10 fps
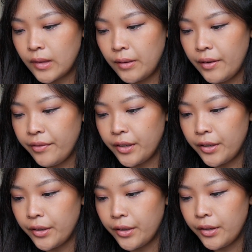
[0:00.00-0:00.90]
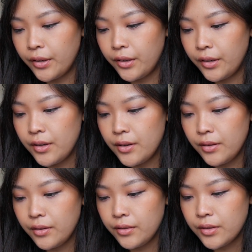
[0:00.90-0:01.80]
We have
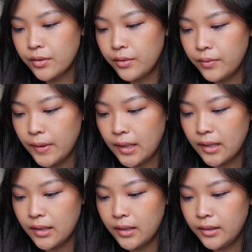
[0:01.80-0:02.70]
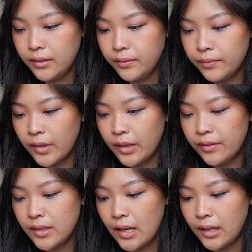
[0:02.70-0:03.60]
Coco, who's Korean. We
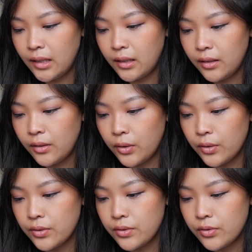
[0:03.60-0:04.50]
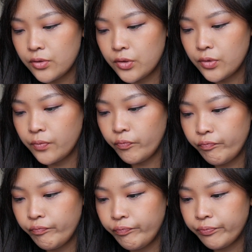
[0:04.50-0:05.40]
have Danny, who's
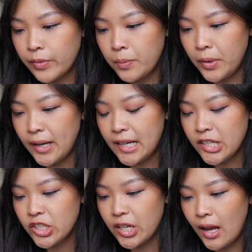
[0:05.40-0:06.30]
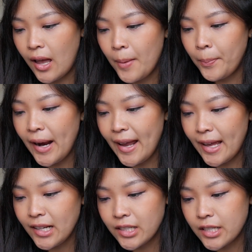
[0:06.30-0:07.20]
British.
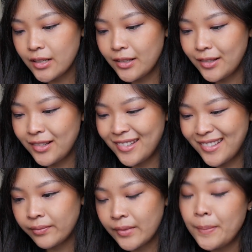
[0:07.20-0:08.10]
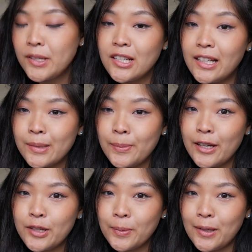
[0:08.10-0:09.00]
I mean, she likes
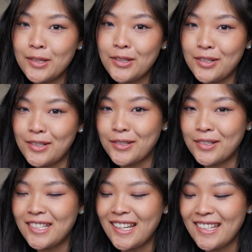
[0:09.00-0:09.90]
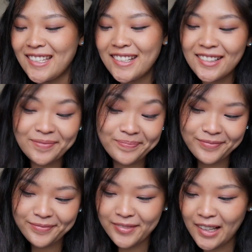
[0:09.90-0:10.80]
PH1, so she has good taste.
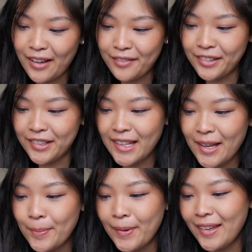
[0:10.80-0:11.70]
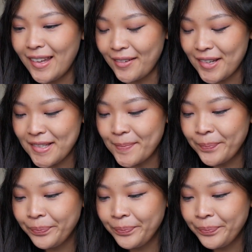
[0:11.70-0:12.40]
Can't fault that, but anyways.